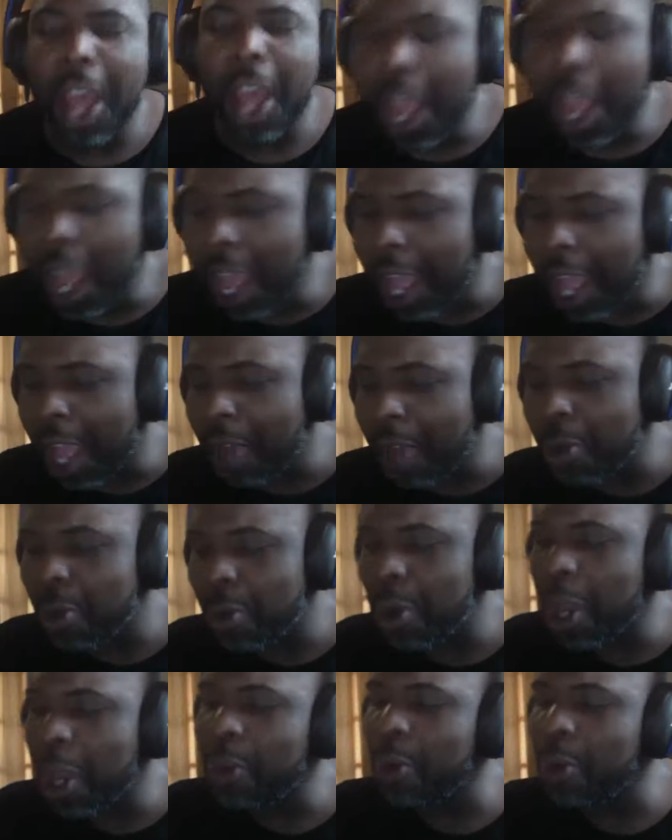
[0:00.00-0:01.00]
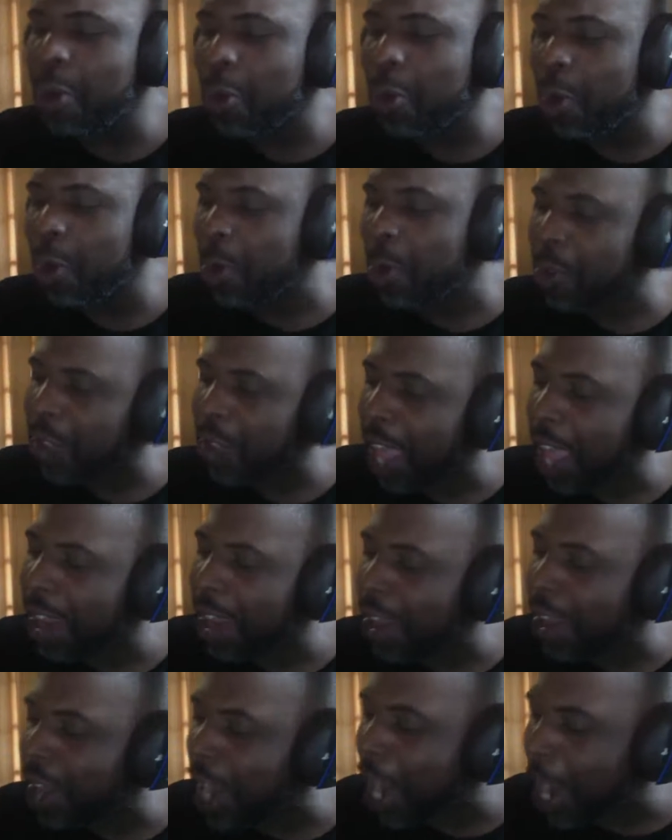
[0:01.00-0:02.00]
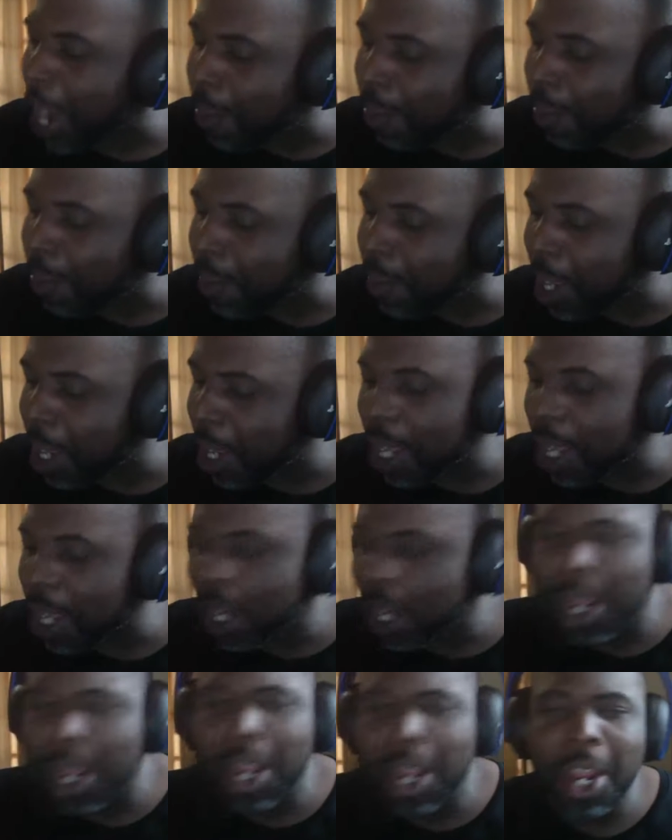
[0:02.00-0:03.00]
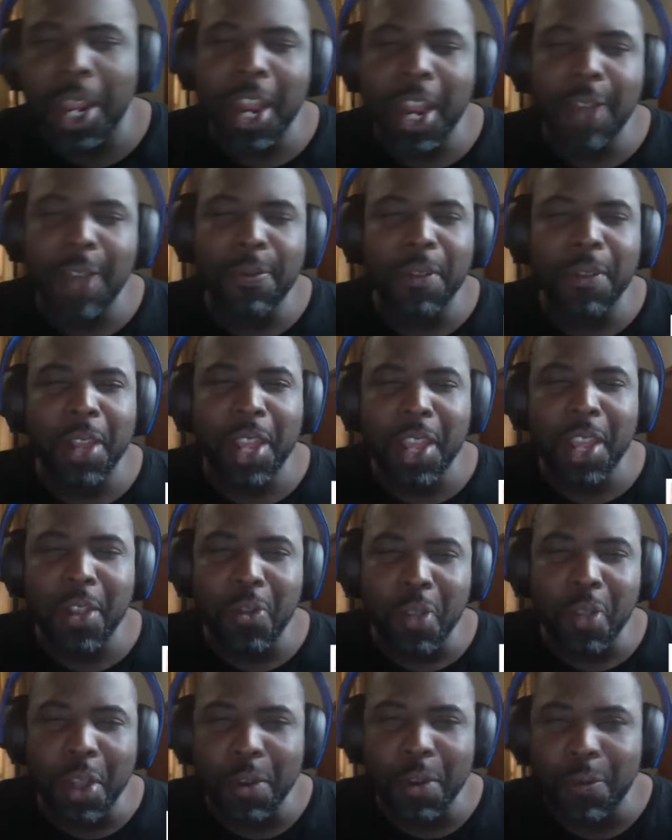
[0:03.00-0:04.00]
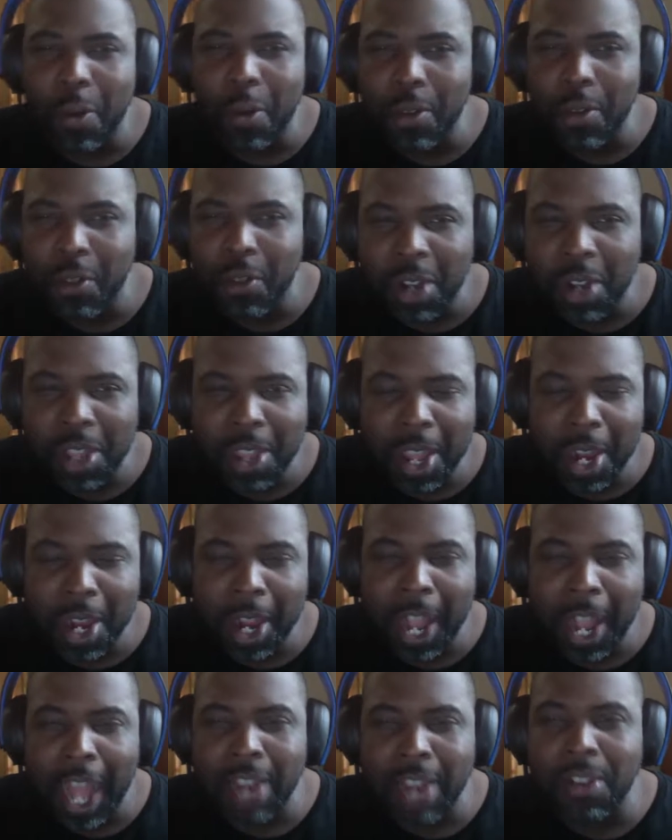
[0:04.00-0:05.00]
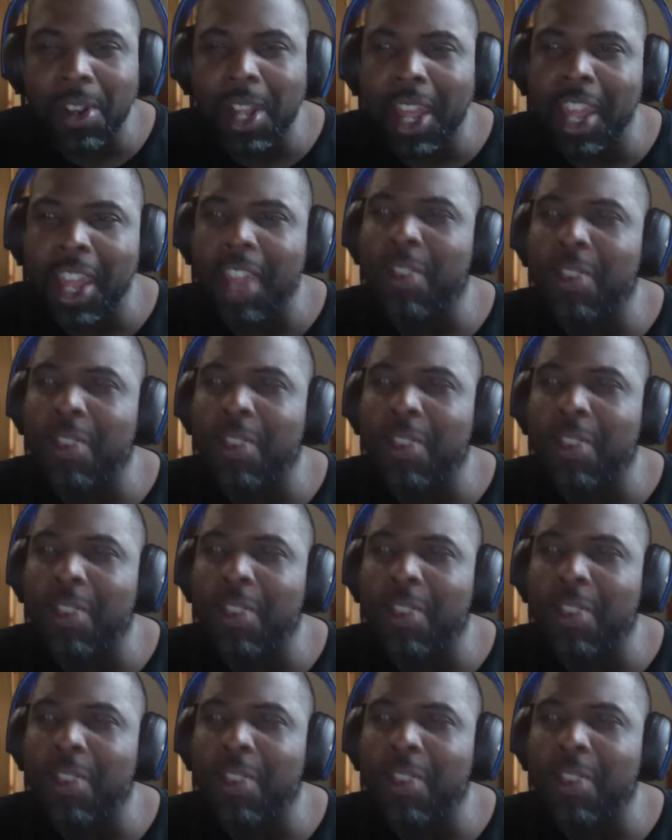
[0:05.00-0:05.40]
I do agree with that. It definitely is unfortunate that it got delayed.